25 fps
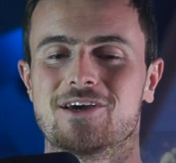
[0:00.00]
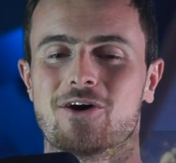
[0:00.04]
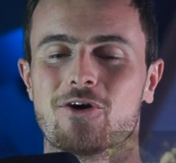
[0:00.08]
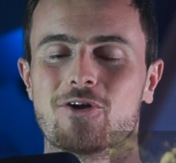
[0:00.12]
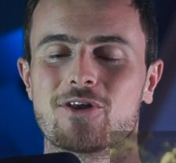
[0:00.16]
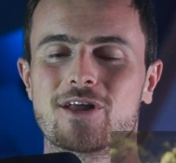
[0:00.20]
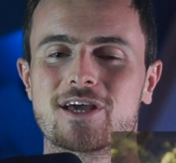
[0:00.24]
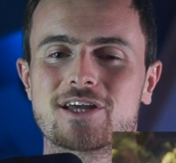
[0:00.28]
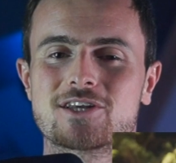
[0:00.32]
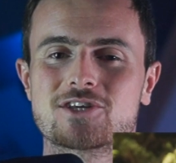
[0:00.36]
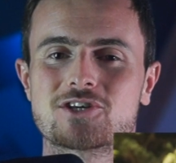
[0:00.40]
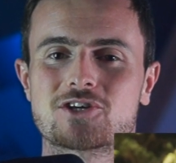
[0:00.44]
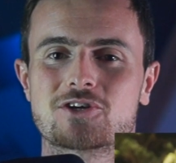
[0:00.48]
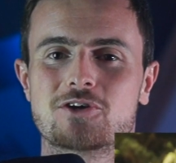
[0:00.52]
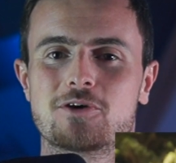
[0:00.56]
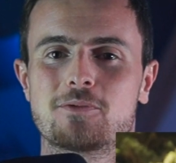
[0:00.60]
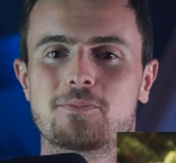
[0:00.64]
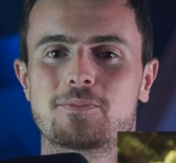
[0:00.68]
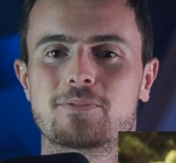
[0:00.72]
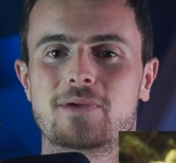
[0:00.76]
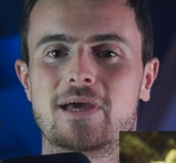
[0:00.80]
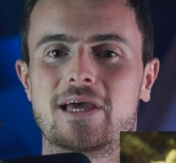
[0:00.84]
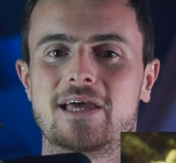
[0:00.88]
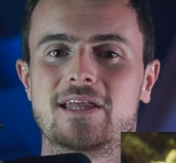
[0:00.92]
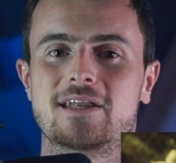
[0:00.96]
online
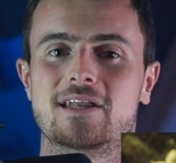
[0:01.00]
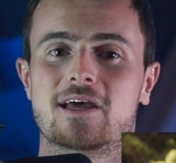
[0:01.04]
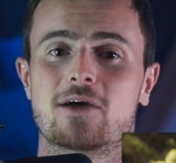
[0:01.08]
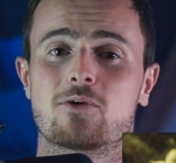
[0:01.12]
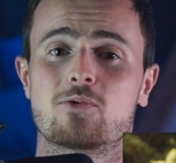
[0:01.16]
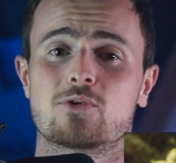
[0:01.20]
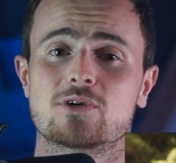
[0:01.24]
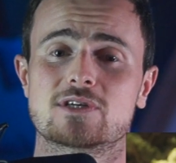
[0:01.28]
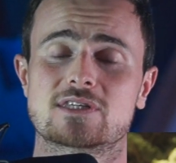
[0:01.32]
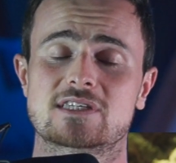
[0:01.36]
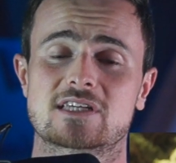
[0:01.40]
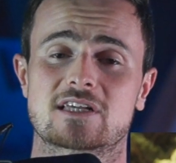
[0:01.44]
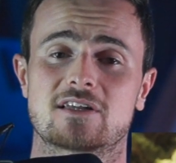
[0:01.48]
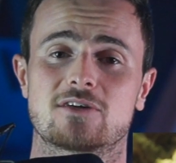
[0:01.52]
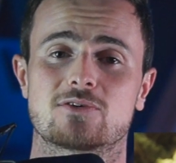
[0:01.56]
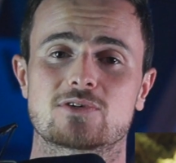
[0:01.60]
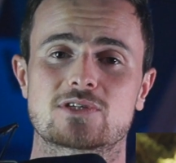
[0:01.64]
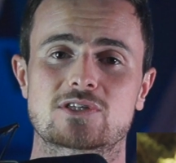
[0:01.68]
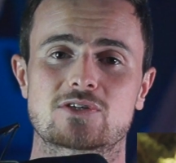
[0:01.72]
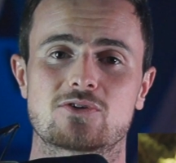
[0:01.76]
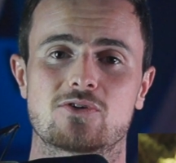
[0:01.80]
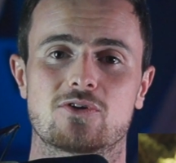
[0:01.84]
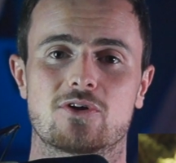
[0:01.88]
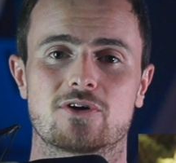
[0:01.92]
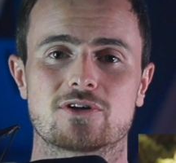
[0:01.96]
shop and I was close
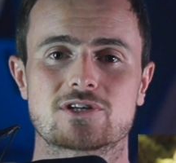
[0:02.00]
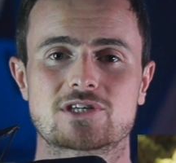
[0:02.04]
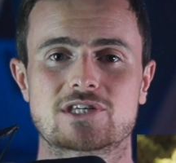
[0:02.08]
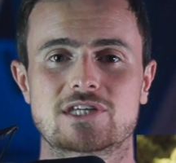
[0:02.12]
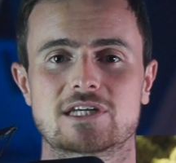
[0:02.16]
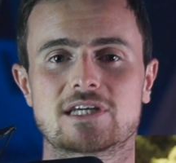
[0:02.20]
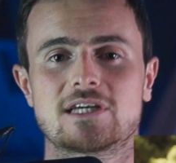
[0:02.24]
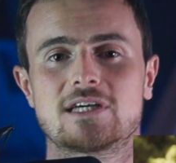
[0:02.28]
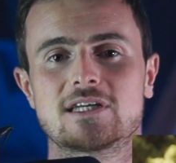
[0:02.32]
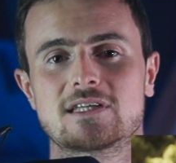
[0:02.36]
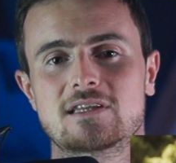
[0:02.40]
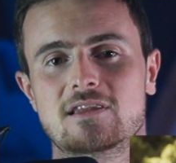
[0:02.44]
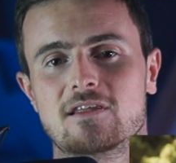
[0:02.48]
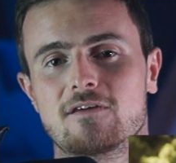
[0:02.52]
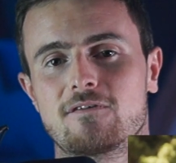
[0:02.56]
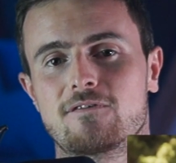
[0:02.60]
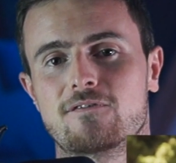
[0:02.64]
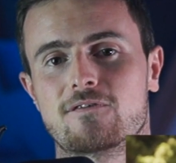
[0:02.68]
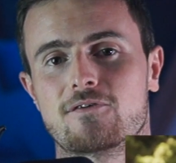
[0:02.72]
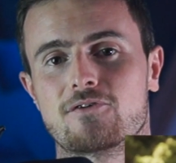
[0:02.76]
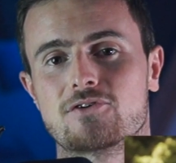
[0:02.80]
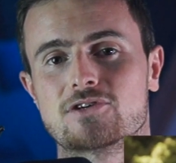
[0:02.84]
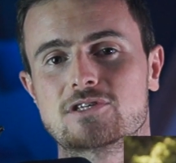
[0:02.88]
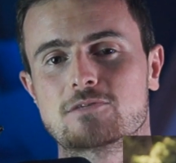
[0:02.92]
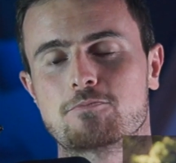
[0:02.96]
to launching it, the
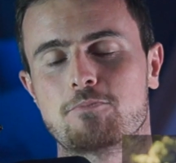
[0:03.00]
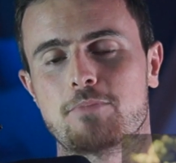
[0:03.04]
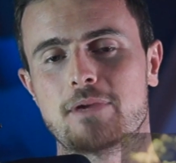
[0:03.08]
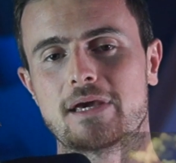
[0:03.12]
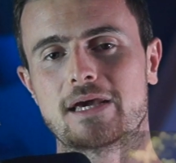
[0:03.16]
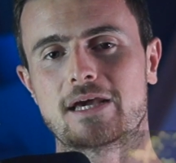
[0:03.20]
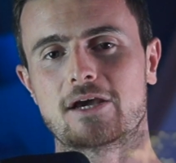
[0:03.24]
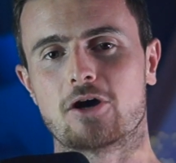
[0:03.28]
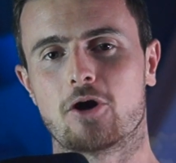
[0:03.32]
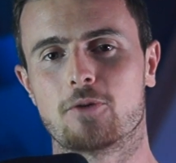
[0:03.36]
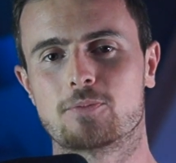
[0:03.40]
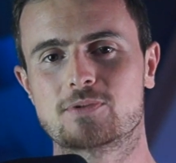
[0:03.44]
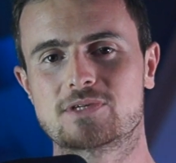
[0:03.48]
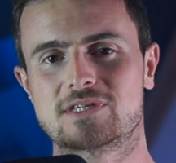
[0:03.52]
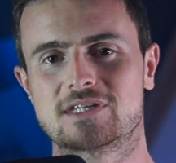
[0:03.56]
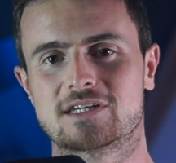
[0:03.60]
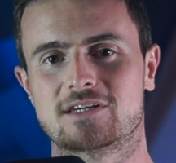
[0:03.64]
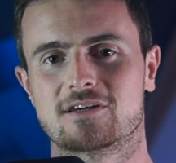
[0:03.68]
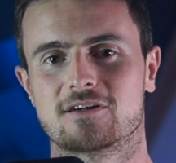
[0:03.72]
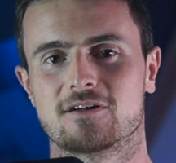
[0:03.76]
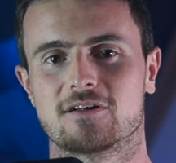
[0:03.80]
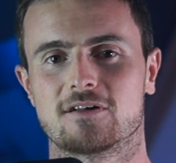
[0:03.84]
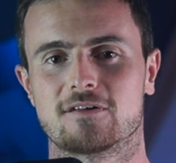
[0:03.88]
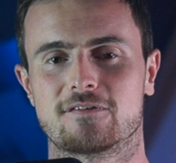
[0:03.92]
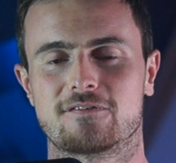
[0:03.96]
first big
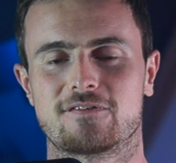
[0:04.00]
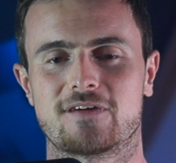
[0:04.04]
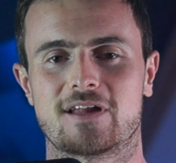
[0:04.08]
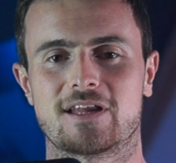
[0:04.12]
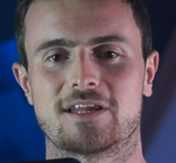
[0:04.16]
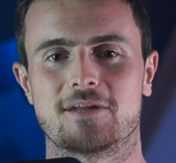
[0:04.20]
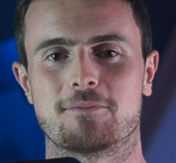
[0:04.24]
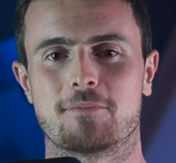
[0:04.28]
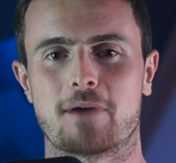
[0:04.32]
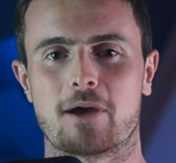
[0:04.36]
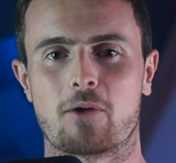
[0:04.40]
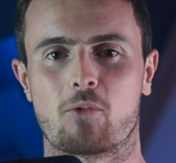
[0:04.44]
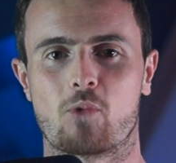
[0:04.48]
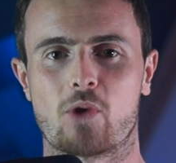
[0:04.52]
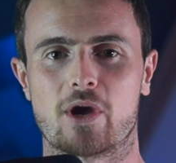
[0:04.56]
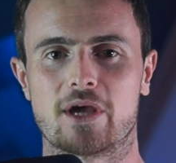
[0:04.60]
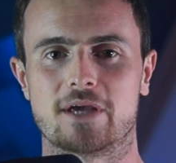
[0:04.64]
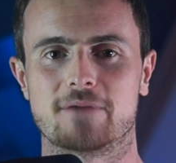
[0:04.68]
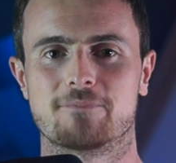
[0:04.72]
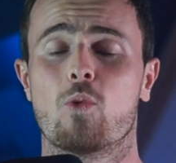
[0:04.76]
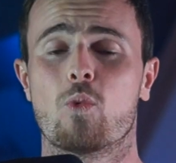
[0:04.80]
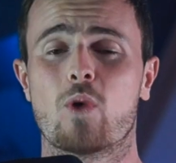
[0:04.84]
obstacle fell in my way.